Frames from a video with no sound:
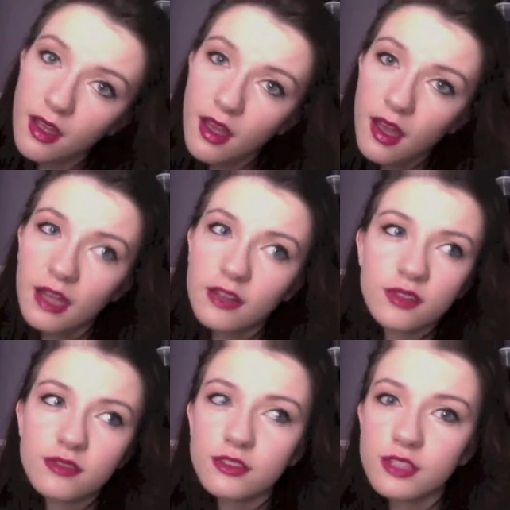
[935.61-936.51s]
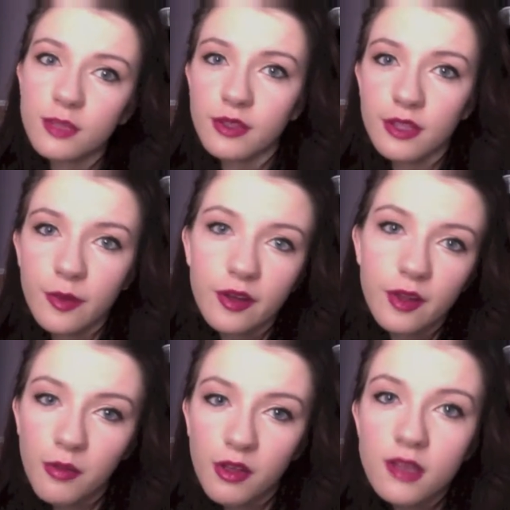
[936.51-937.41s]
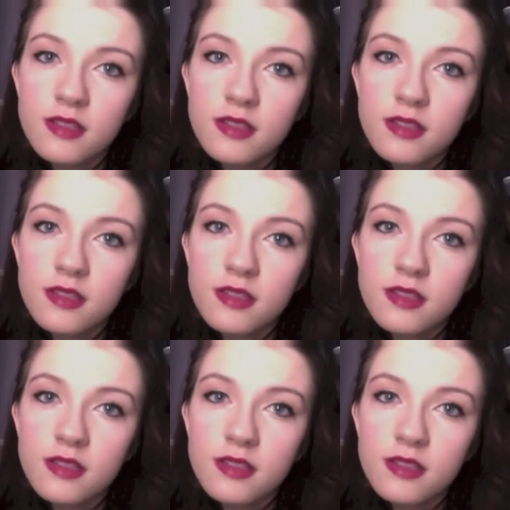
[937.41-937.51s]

and I don't typically wear lip gloss.